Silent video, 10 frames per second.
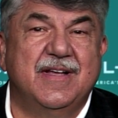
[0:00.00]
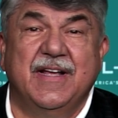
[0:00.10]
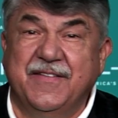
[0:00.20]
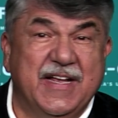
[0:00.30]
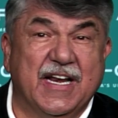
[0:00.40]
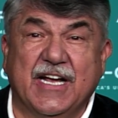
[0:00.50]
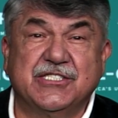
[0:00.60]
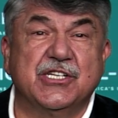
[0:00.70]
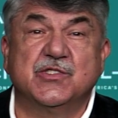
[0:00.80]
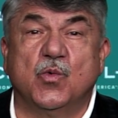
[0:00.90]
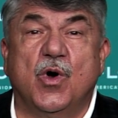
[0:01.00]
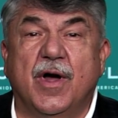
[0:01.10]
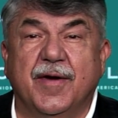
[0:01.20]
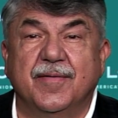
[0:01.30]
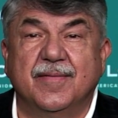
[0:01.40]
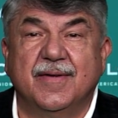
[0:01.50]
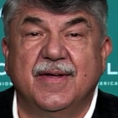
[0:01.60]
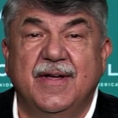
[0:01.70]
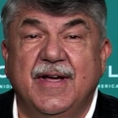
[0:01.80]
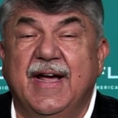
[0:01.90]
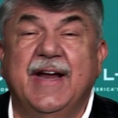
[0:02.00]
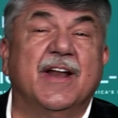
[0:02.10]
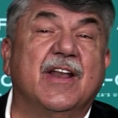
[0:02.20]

In the elections won, in a